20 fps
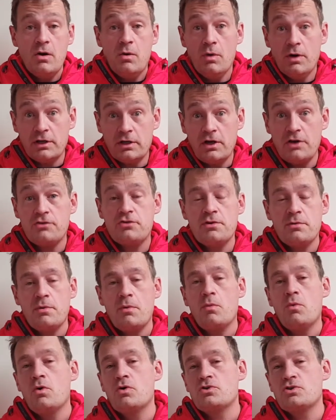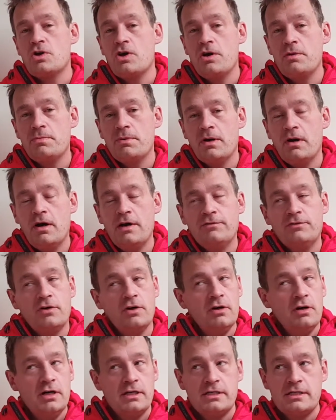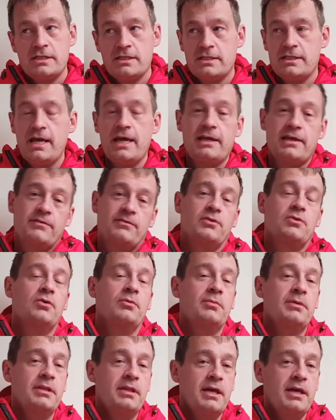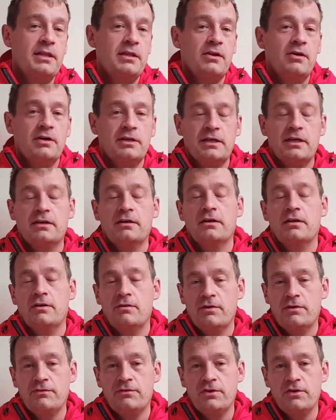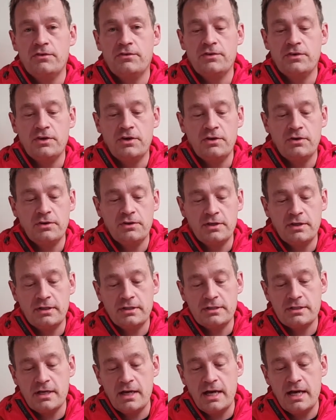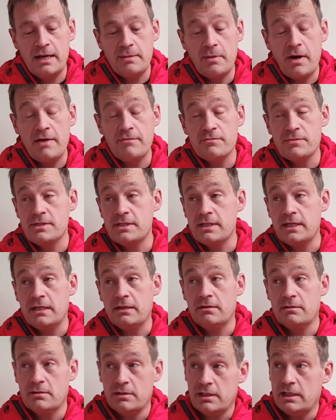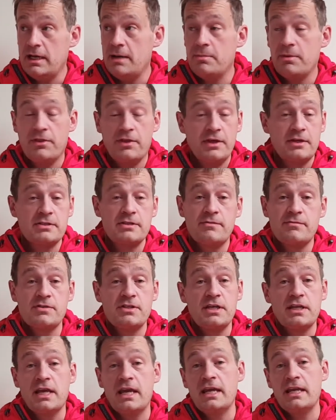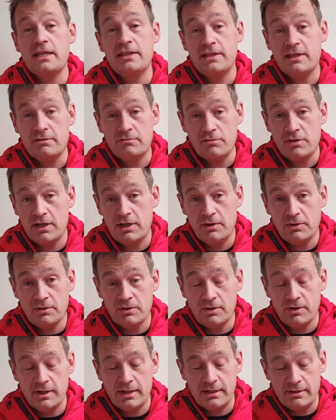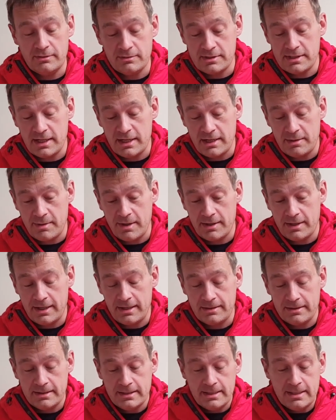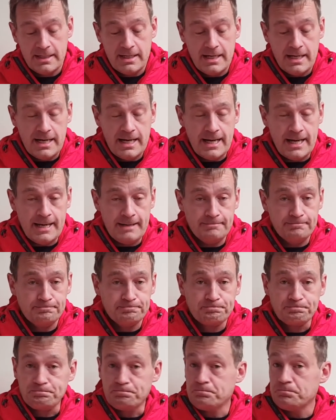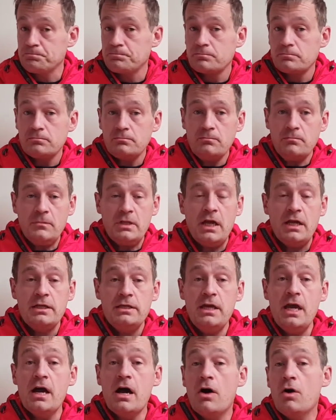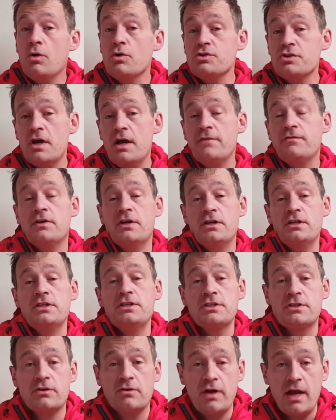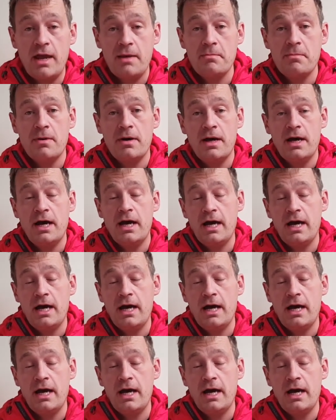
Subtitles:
I want to go through my wardrobe. I've got a stack of equipment there that I can review for you that I haven't seen. A couple of things I haven't seen anything really online that will tell you about that. Yeah, also have an Instagram